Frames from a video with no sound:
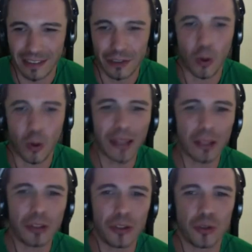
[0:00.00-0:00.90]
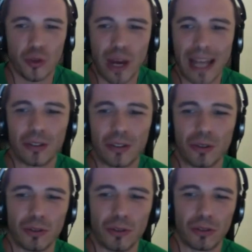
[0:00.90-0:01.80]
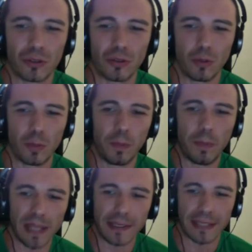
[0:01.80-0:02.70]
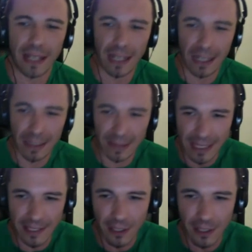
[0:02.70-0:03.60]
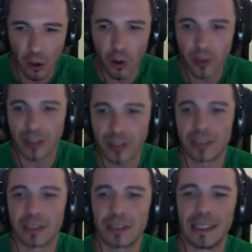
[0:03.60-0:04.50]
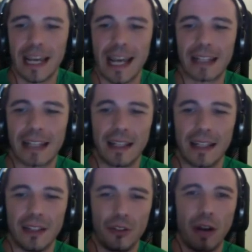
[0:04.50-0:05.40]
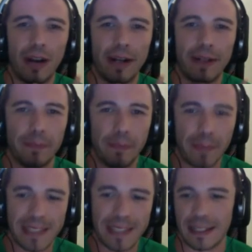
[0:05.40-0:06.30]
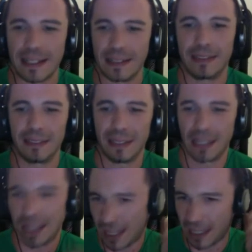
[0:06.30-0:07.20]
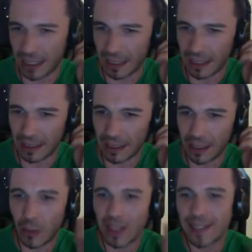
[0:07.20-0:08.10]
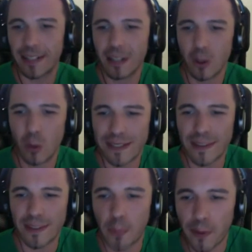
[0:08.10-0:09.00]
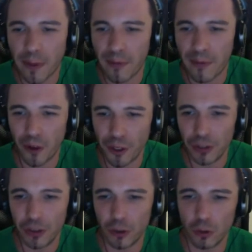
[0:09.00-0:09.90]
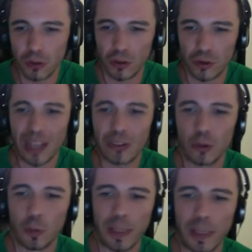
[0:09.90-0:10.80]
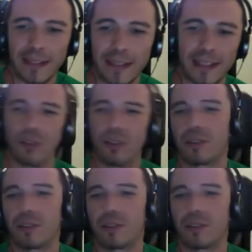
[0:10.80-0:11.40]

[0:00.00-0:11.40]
why don't you try to build this core that you are missing? In what's the problem for you to try to build this core?